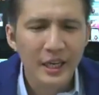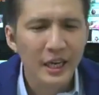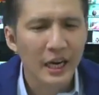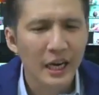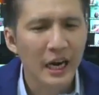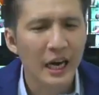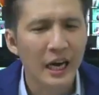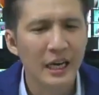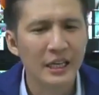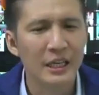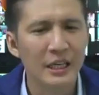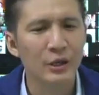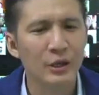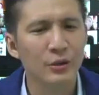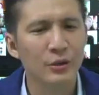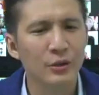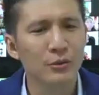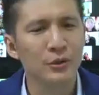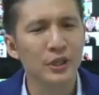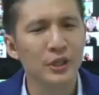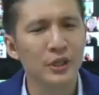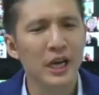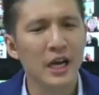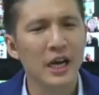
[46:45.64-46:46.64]

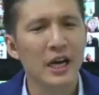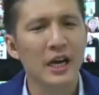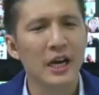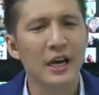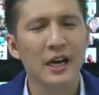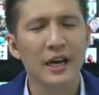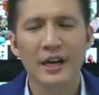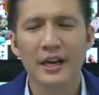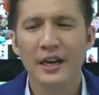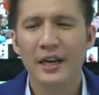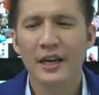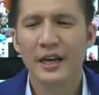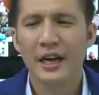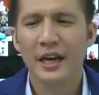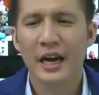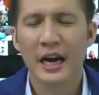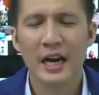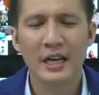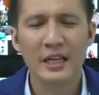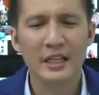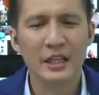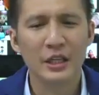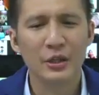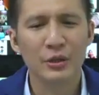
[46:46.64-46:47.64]
hallelujah
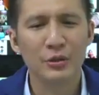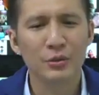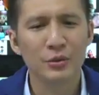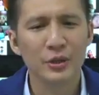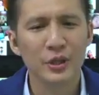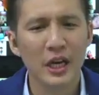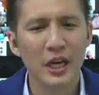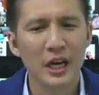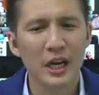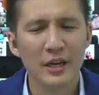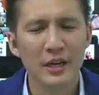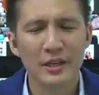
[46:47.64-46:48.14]
hallelujah